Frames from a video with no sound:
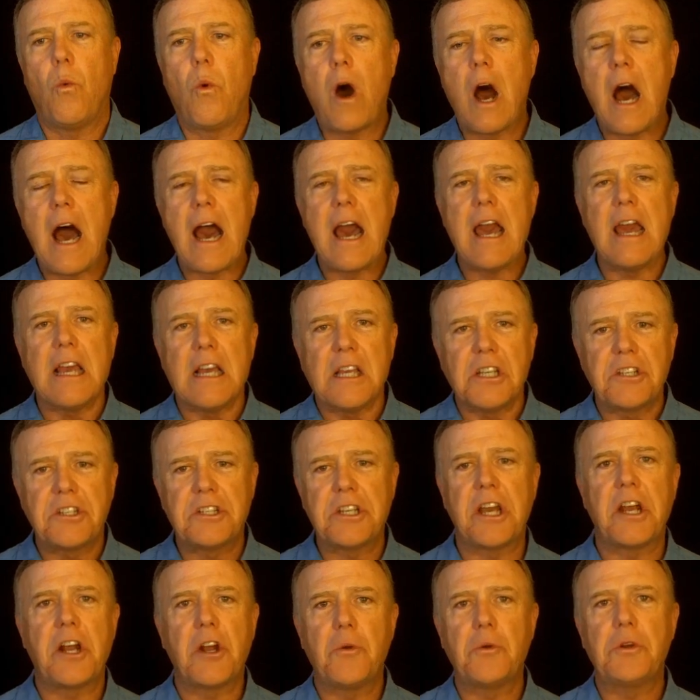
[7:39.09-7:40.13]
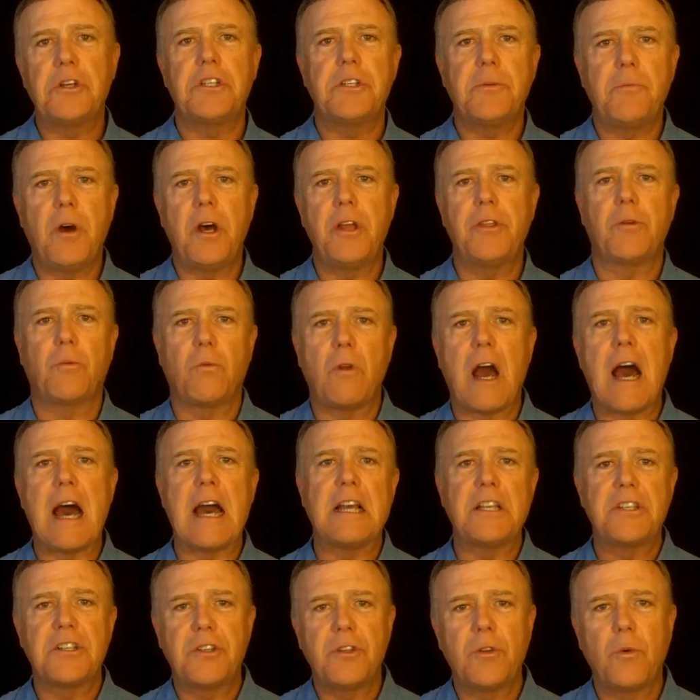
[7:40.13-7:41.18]
Why is terrorism on the
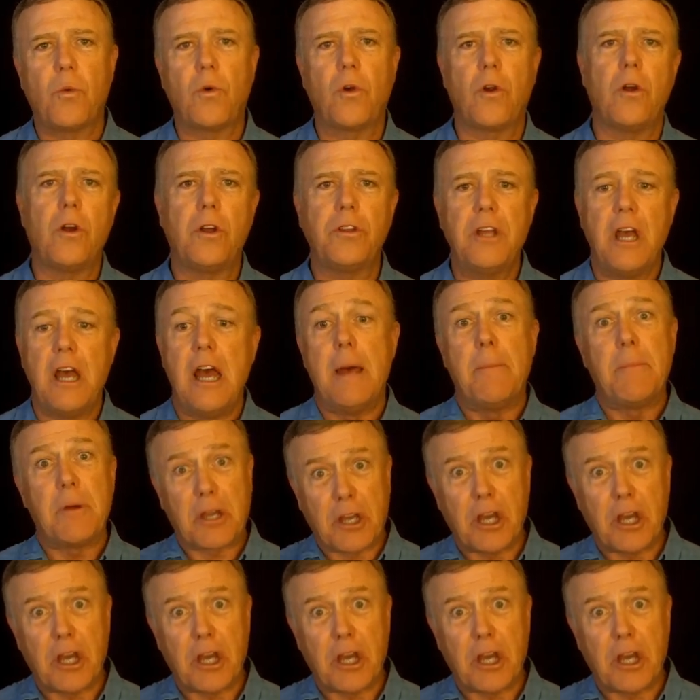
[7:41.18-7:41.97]
rise in the world?